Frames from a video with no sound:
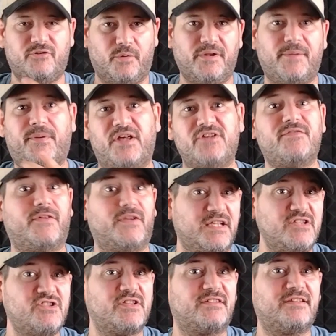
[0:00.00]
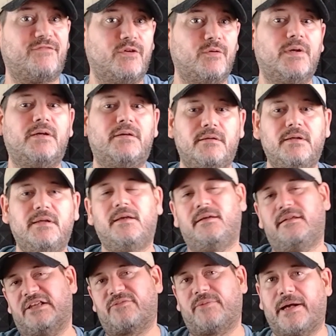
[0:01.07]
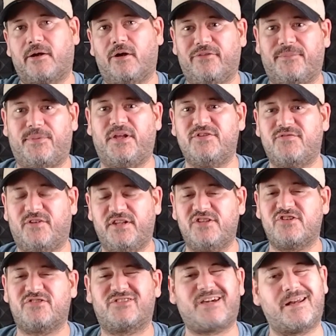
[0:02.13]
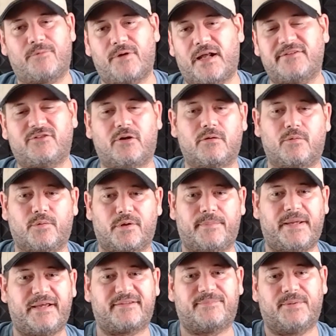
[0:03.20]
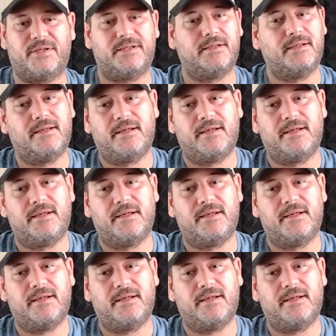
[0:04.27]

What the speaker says: doing the Pledge of Allegiance, if you will. That's why I call it the Pledge of Allegiance, kind of what I taught quarterbacks. But